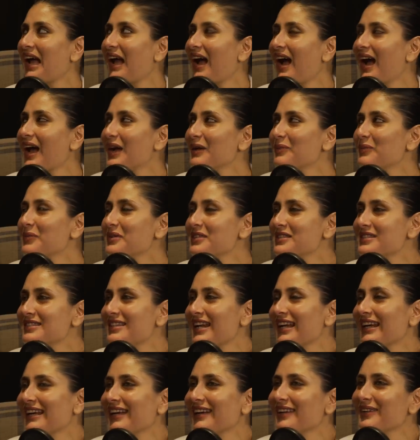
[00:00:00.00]
I was
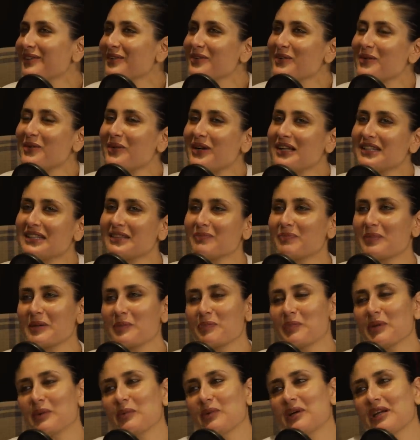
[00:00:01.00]
like, I don't know. I think
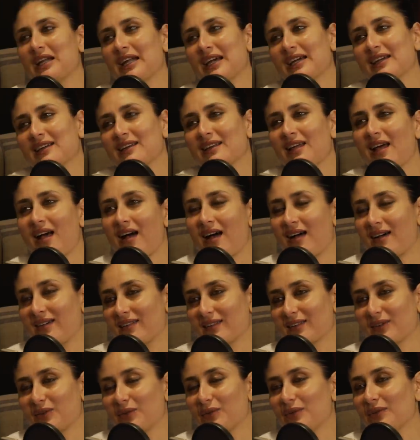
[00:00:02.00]
people were like, yeah,
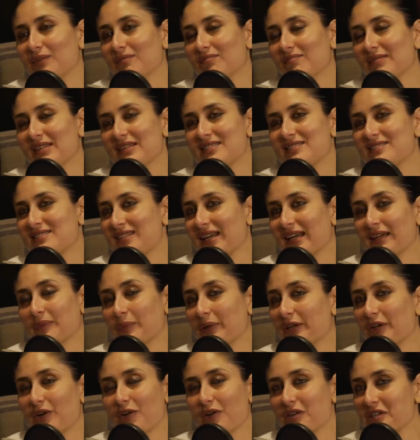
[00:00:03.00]
you know, it's like
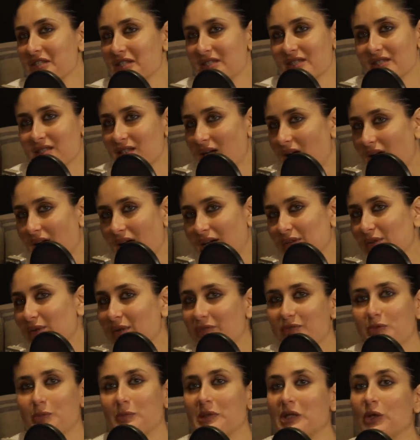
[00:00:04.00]
when you're a star, you
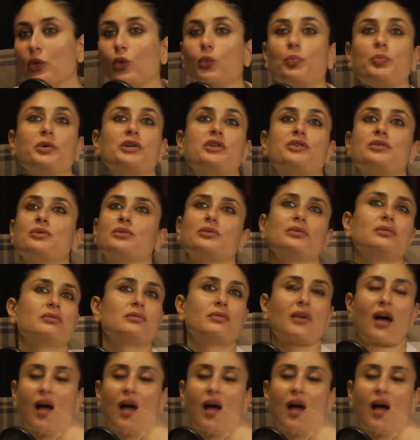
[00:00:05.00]
have to be open to